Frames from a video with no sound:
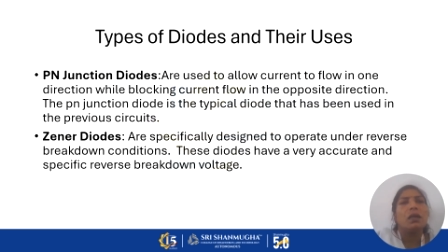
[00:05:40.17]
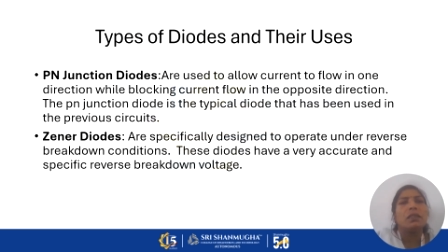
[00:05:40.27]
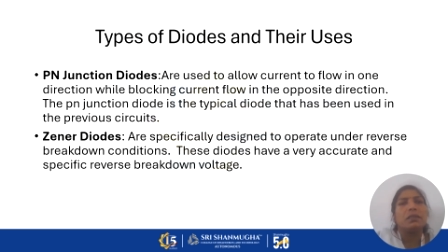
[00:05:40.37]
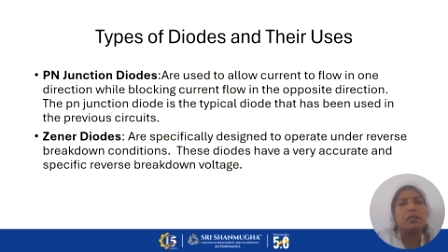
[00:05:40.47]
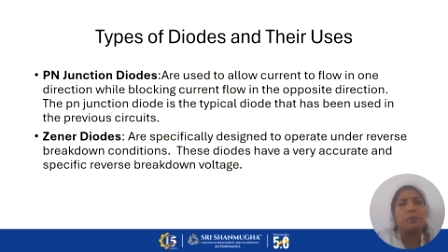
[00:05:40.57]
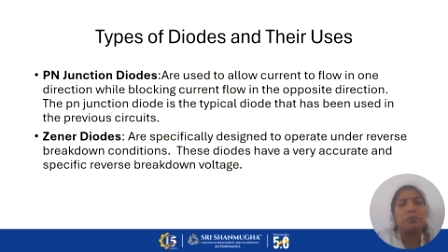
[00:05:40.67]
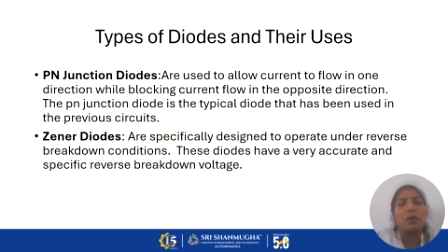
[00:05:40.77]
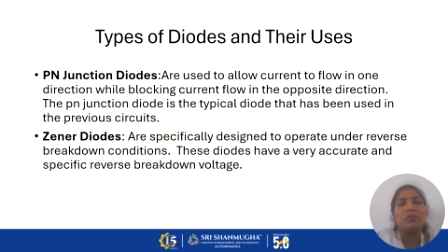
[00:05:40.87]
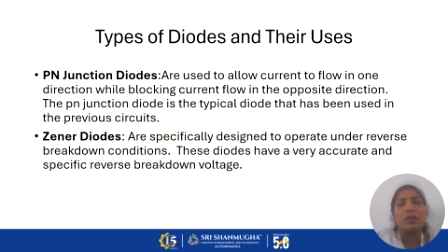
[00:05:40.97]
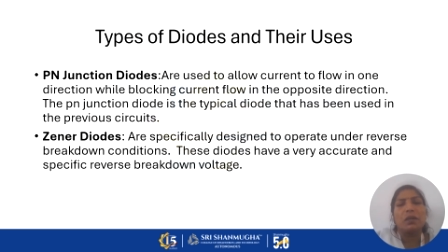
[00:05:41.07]
The type
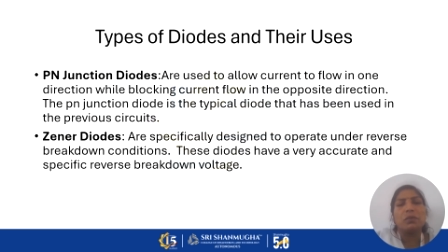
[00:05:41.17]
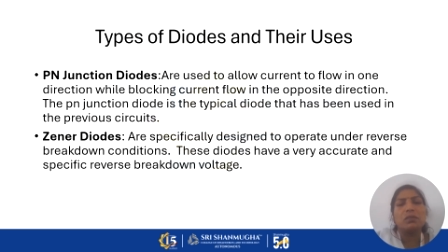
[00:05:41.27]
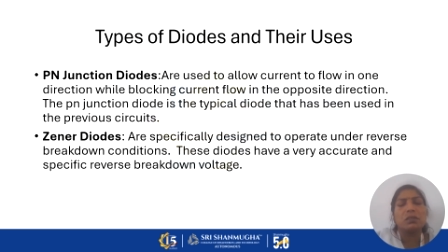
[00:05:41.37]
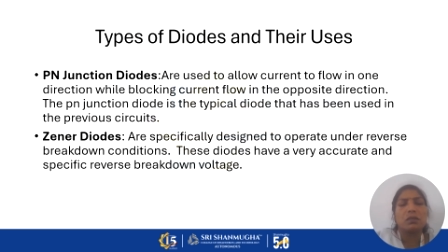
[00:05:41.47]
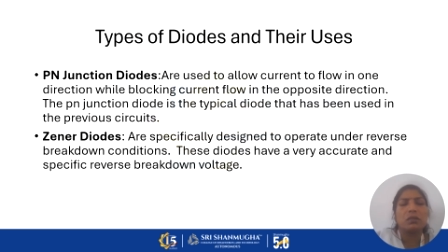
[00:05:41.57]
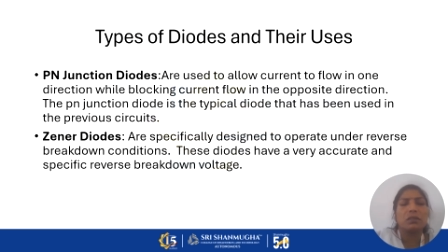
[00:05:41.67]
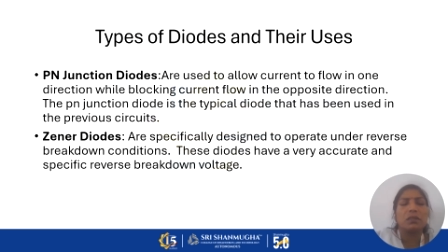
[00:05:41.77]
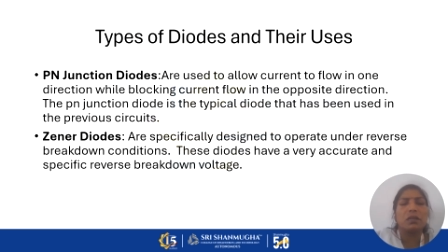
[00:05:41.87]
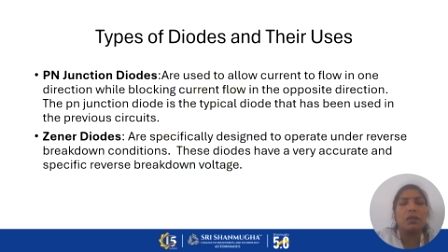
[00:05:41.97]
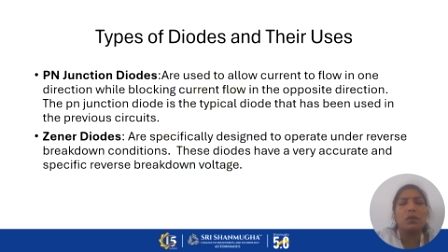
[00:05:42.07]
of diodes,
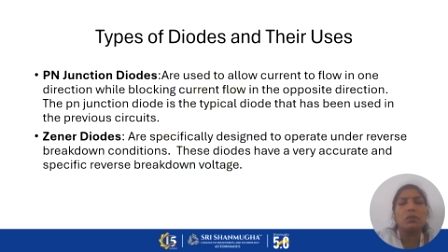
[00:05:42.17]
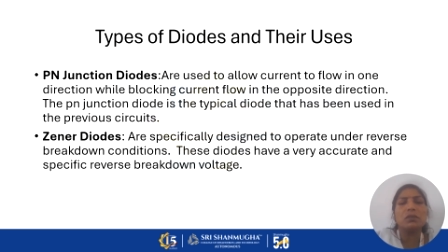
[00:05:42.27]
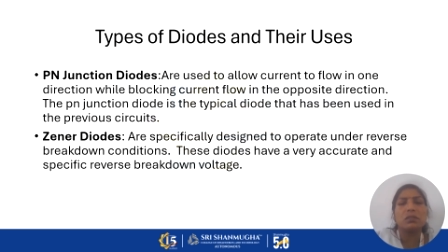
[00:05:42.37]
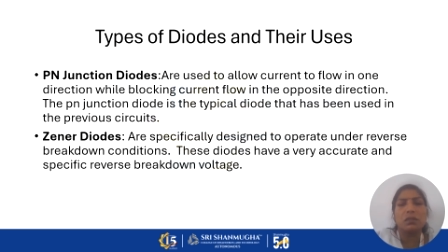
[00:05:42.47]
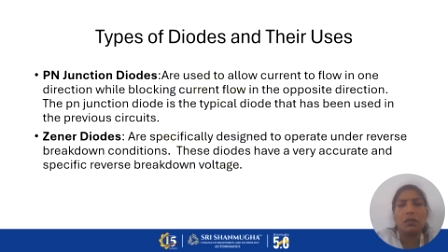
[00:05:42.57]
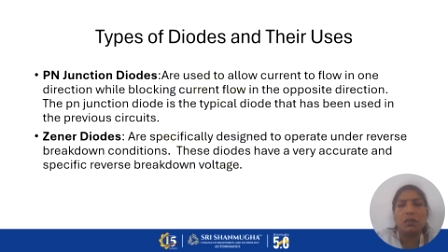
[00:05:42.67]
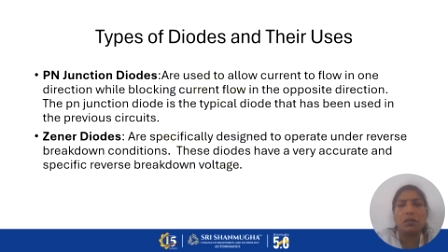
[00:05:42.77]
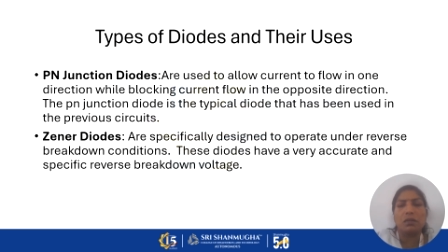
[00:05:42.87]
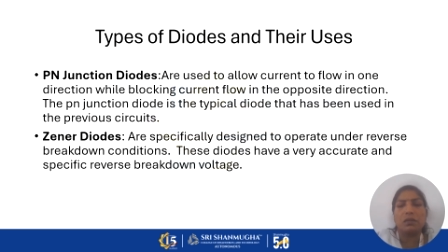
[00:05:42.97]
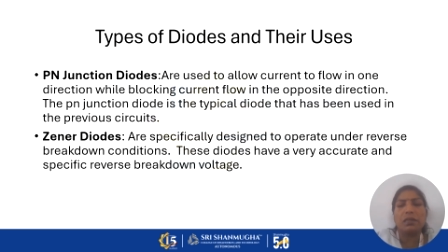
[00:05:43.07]
the diodes
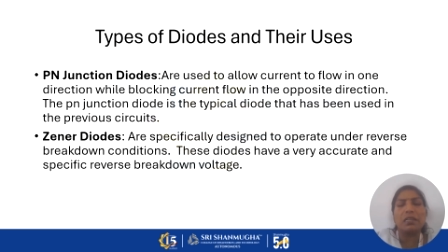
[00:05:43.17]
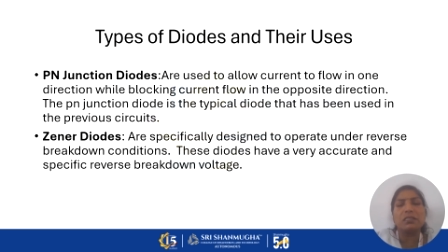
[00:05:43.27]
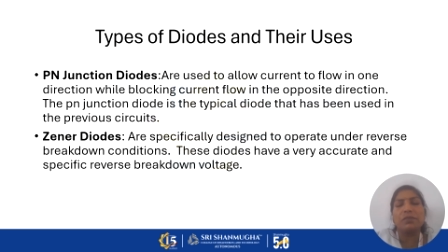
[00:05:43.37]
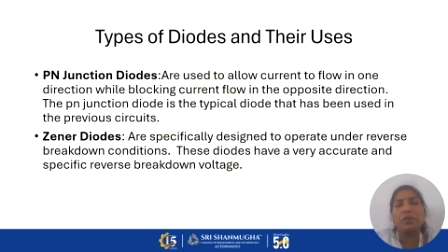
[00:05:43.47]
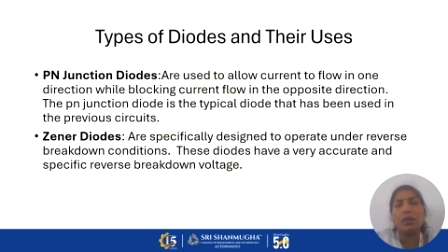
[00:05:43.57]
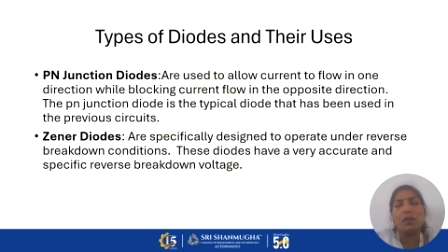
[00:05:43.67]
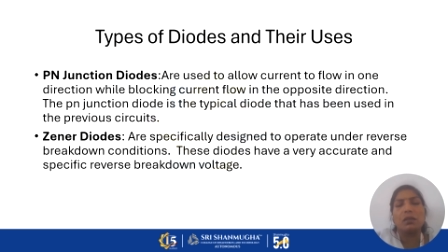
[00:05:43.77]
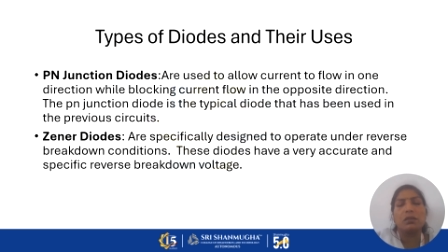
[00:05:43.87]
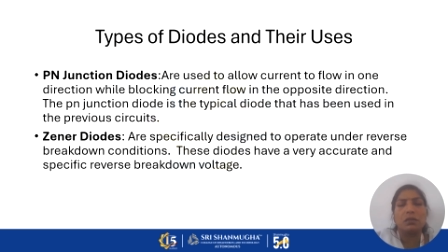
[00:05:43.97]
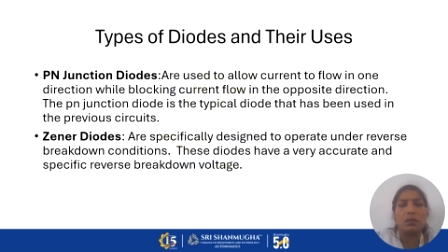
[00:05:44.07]
classify
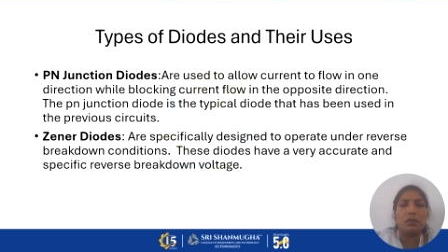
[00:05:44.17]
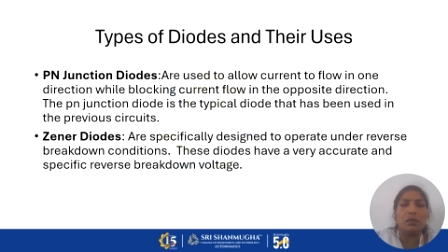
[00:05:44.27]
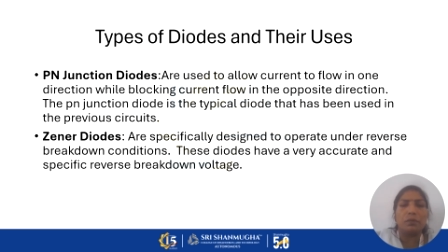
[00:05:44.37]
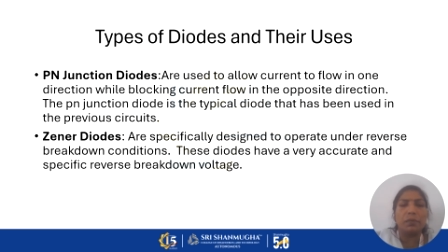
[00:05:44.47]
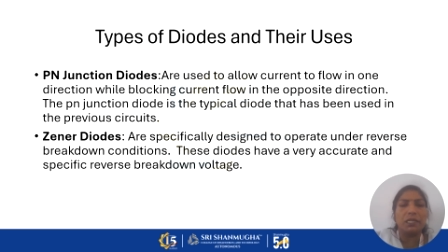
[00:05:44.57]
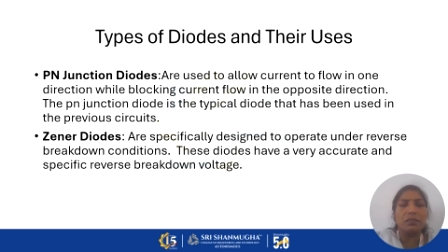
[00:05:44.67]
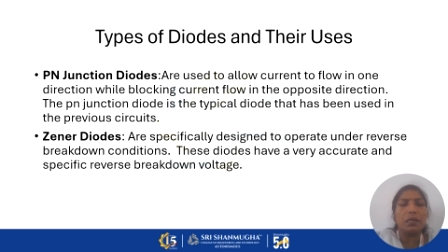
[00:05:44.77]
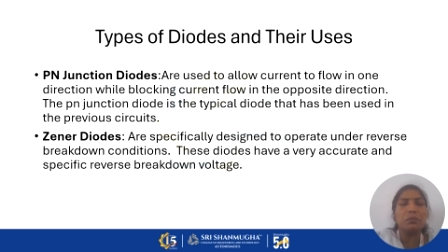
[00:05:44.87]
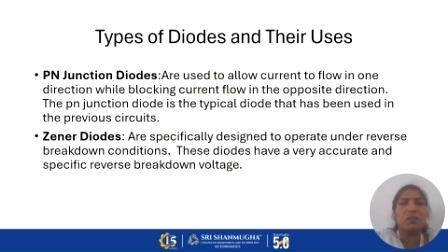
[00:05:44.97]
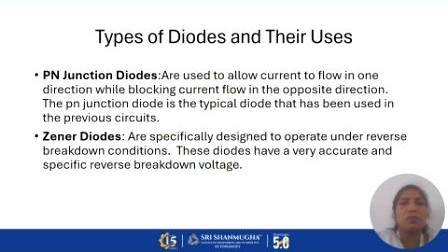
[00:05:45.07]
many
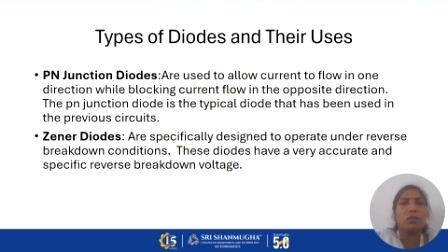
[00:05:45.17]
types.